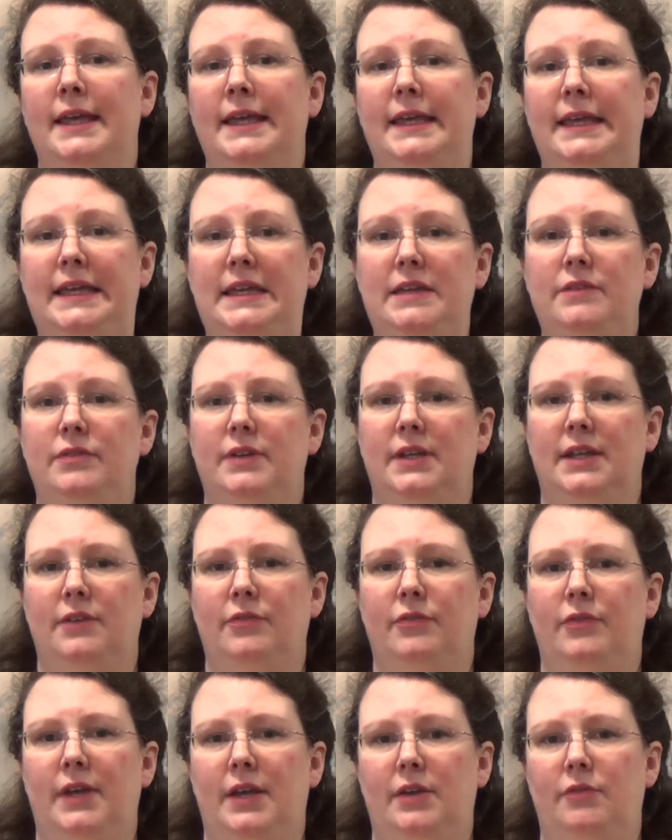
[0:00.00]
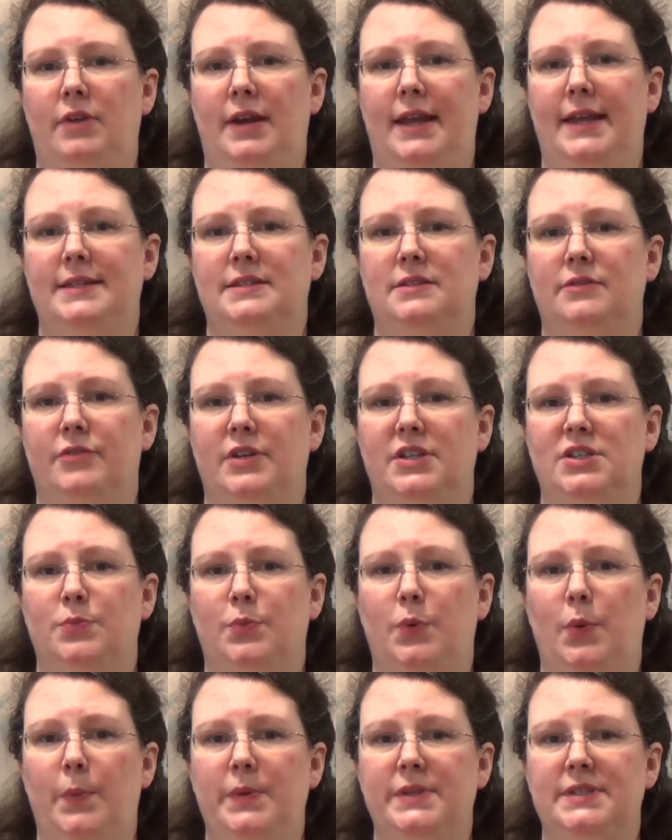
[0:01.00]
even if it relates to French
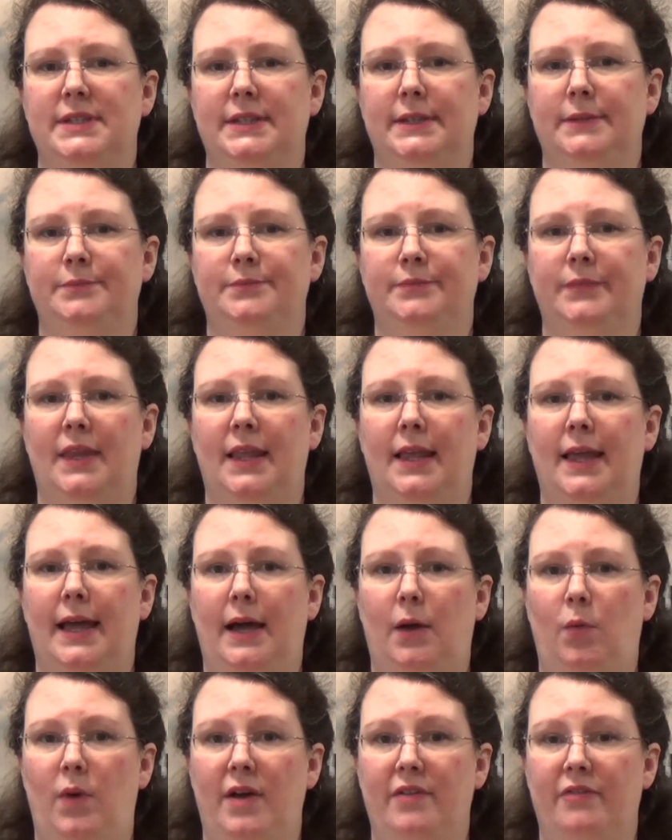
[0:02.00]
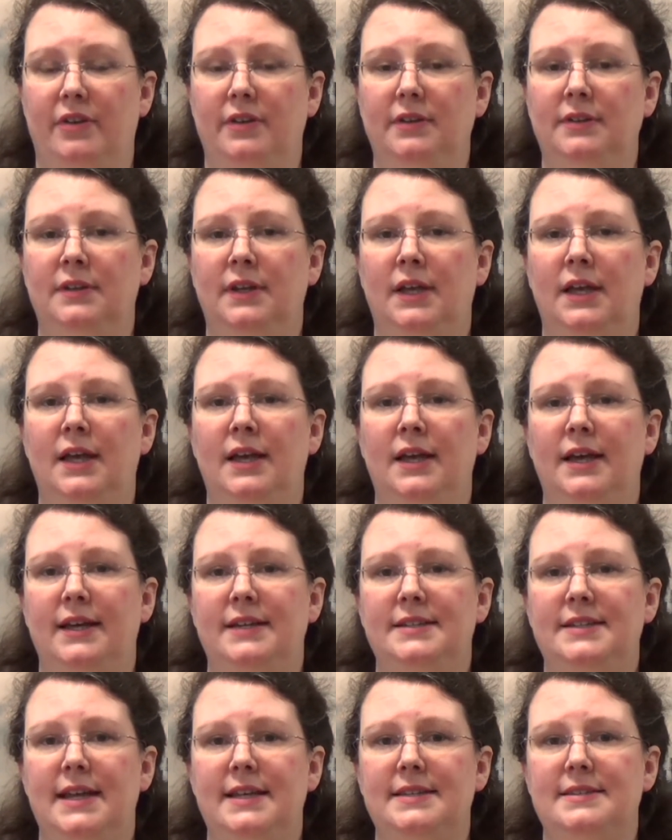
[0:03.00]
property. However, a
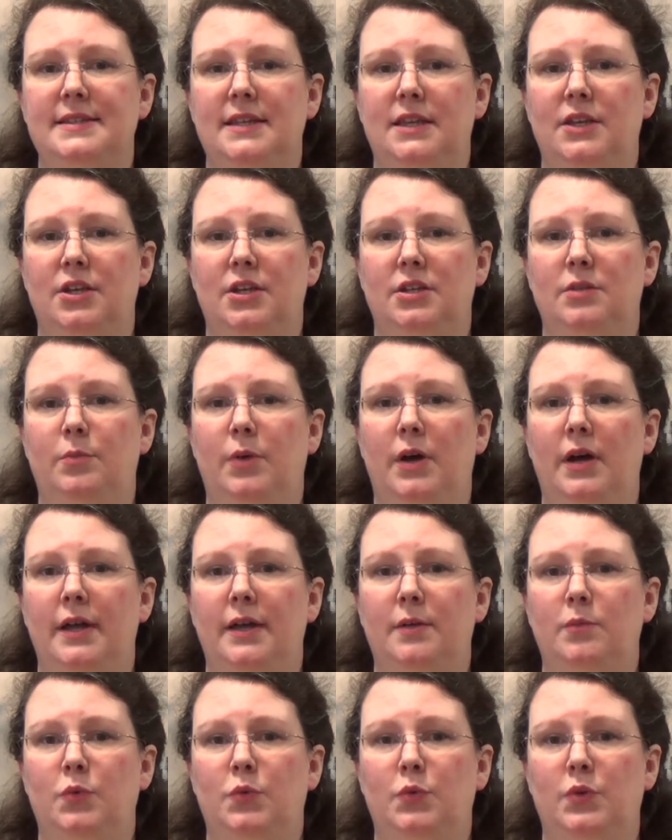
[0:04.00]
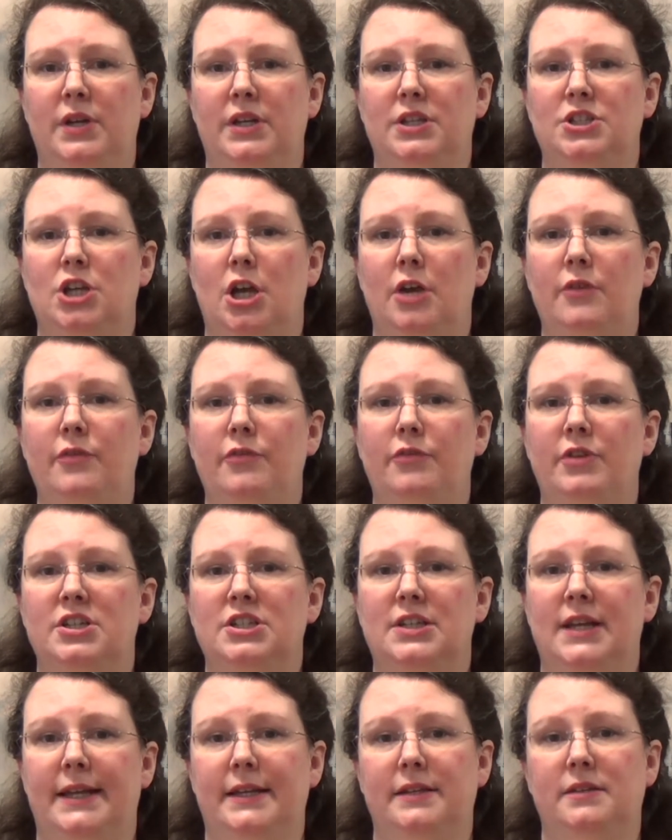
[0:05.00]
debt secured by a mortgage over
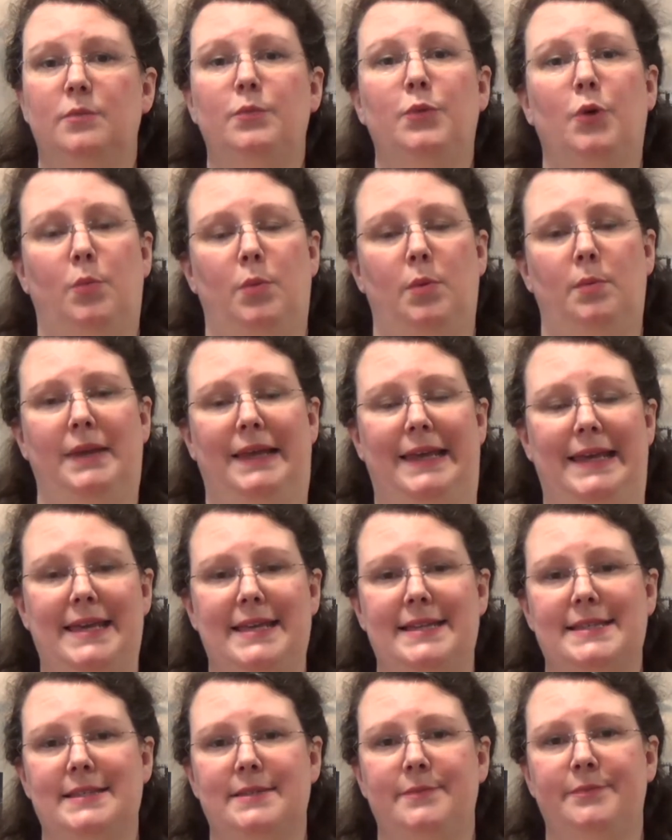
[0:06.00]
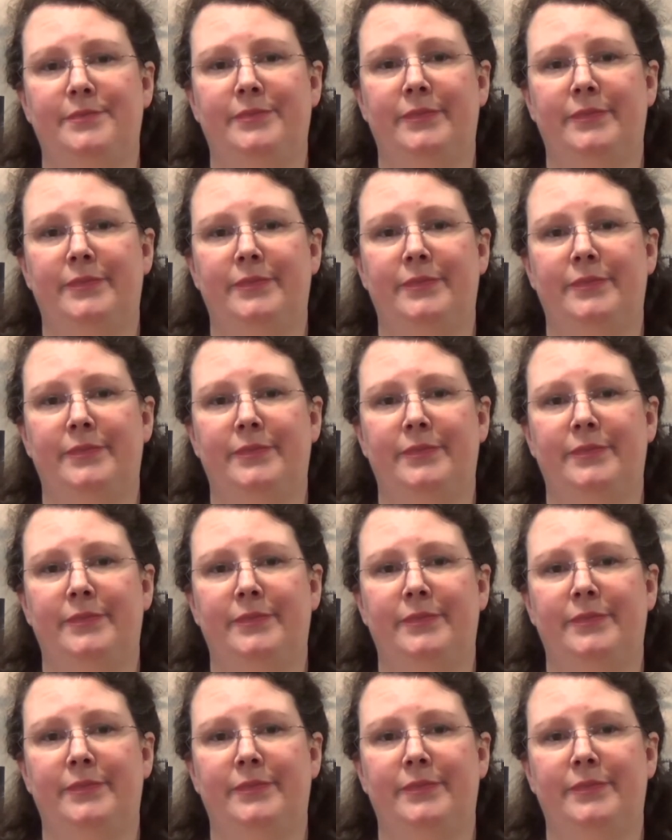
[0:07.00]
French land probably is.